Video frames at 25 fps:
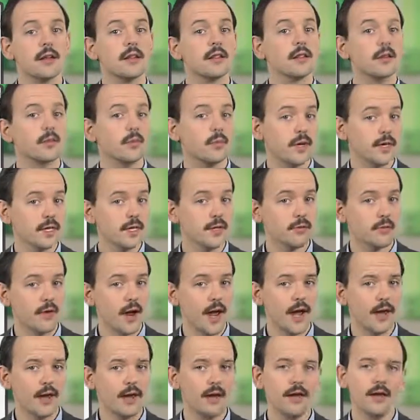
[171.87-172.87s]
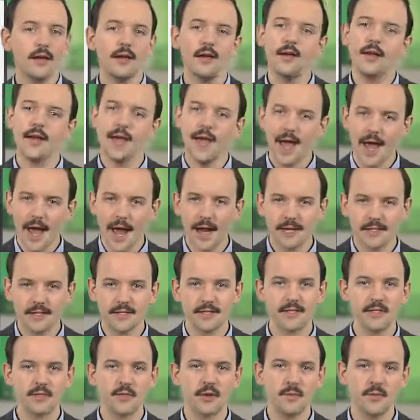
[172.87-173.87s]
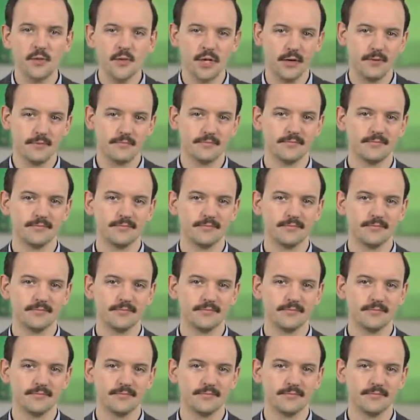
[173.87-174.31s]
the risk rank and its description.